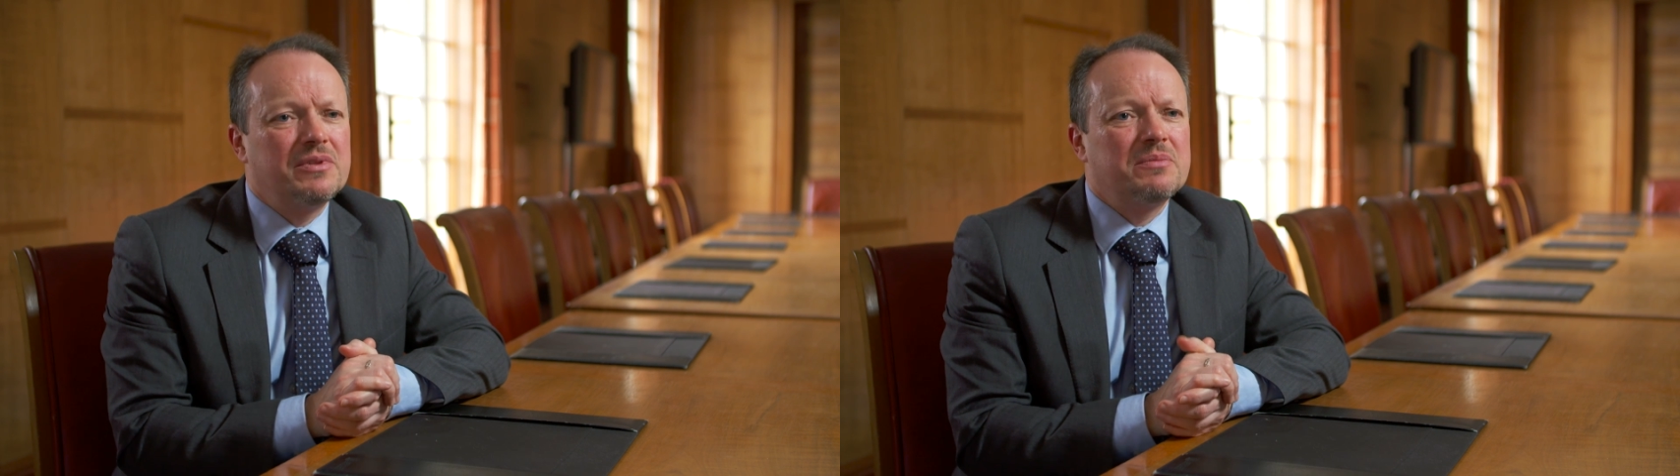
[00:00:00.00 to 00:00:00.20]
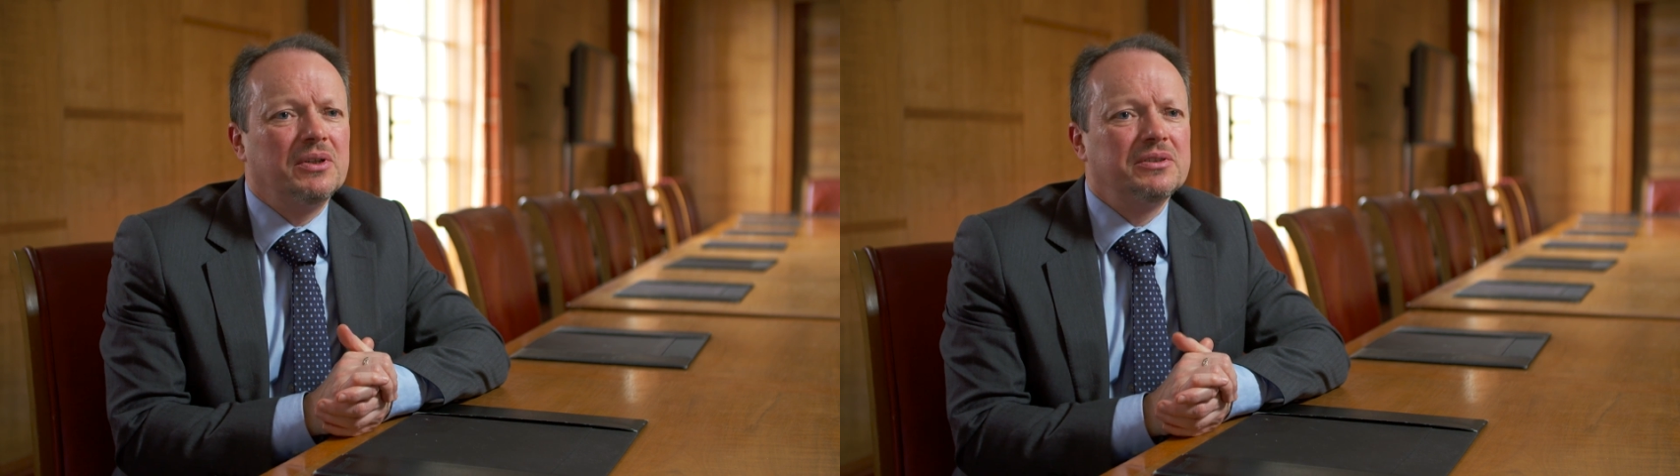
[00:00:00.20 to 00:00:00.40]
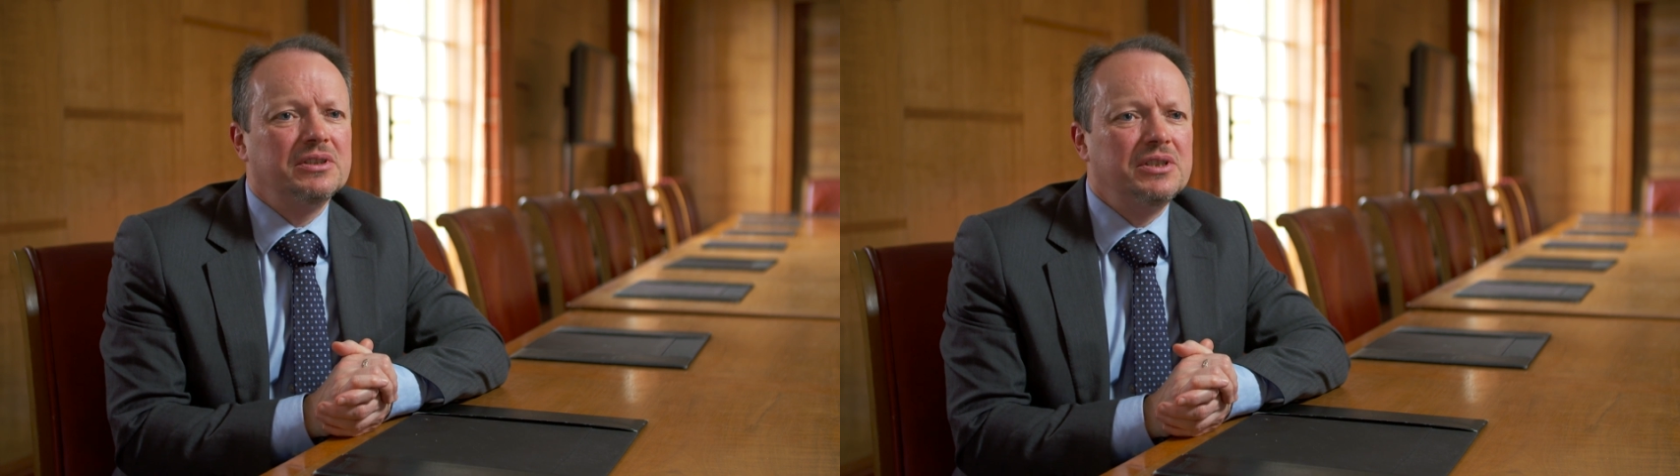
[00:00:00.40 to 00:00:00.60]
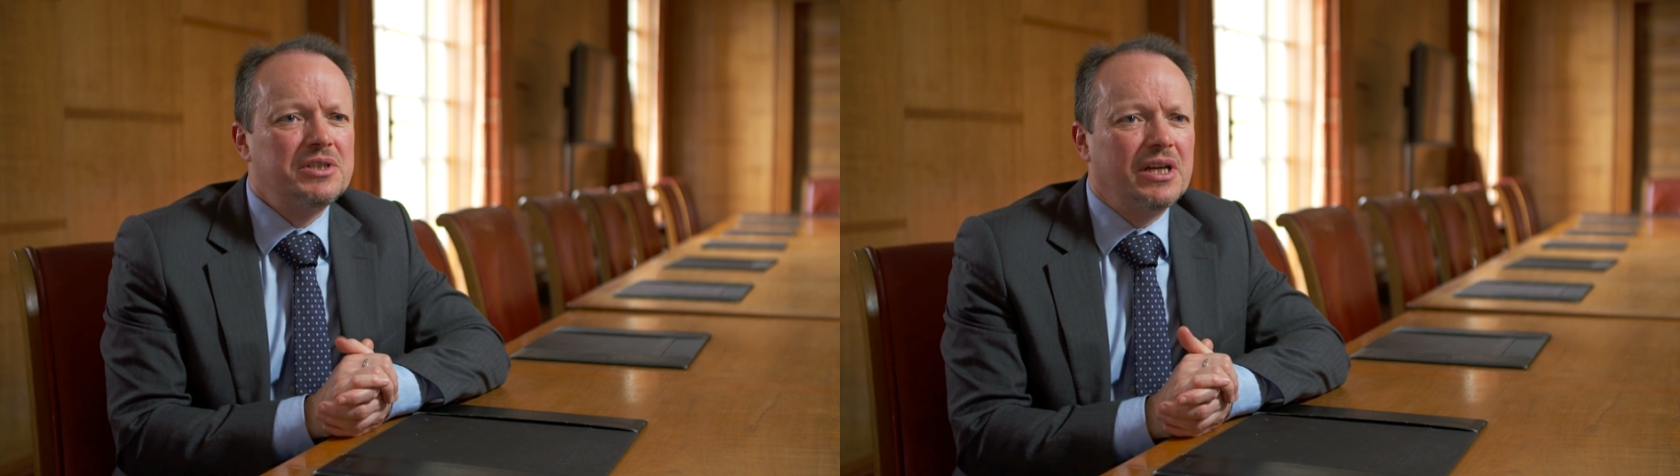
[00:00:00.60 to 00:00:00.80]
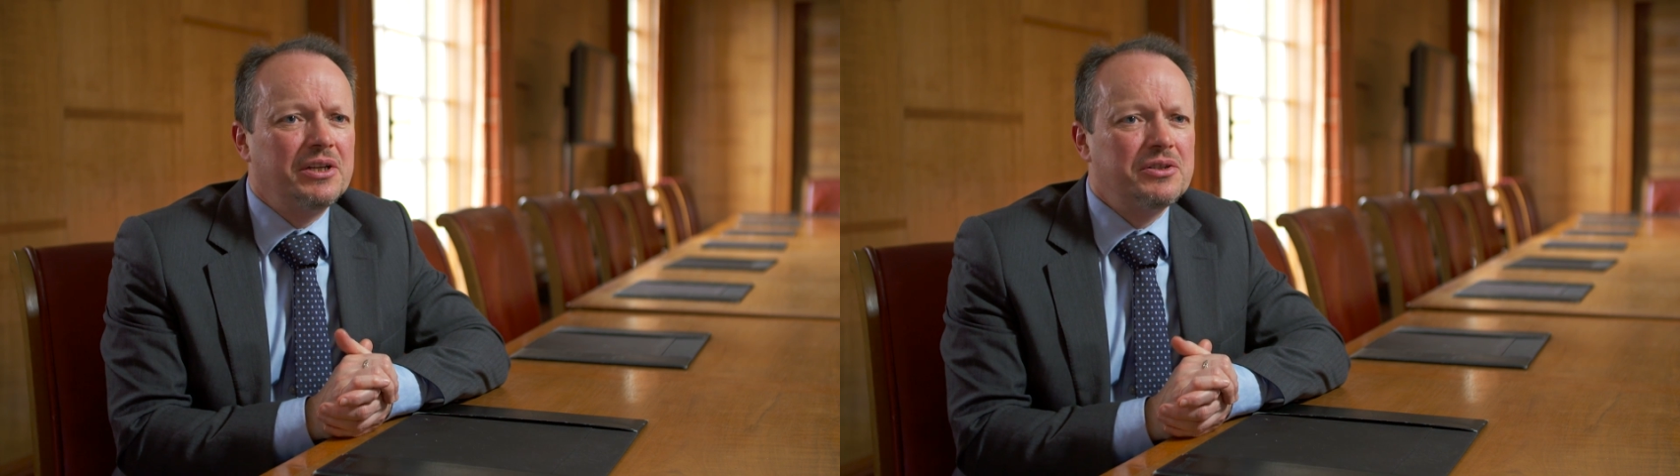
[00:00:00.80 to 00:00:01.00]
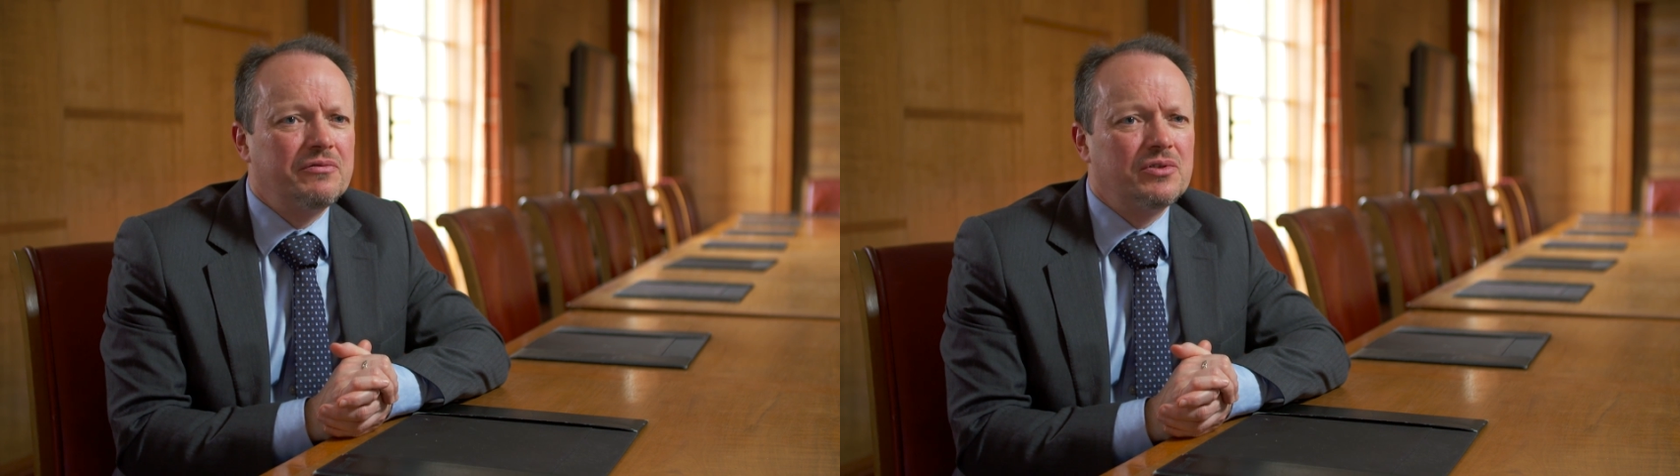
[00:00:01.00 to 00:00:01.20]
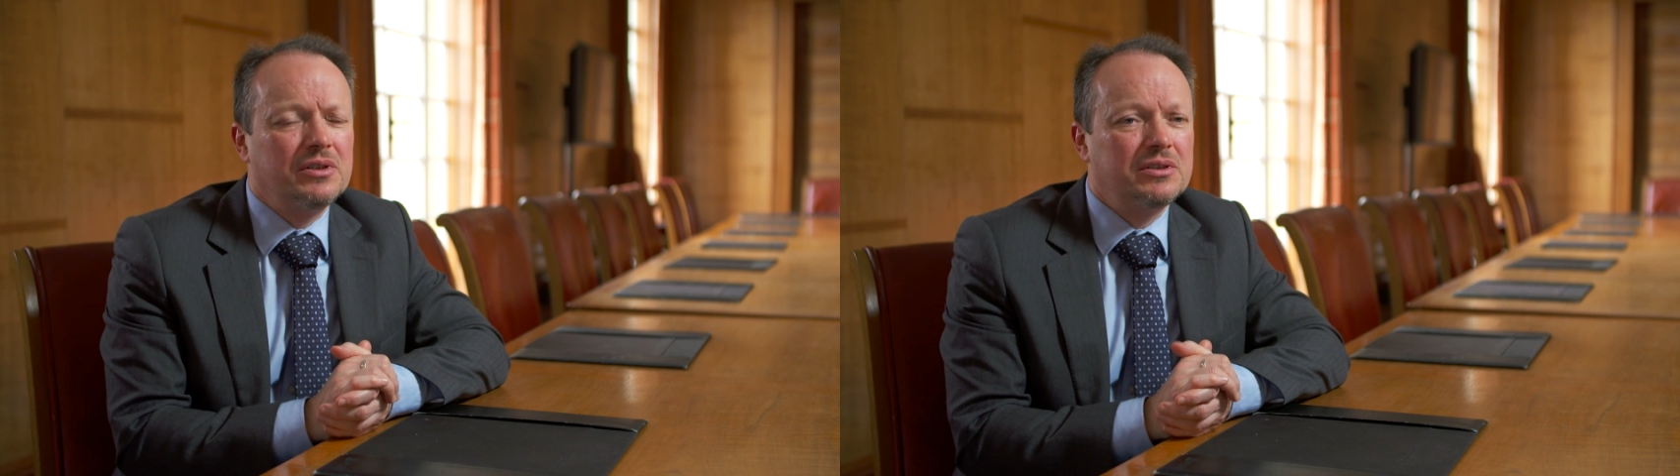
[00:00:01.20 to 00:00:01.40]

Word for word: respond to this challenge of trying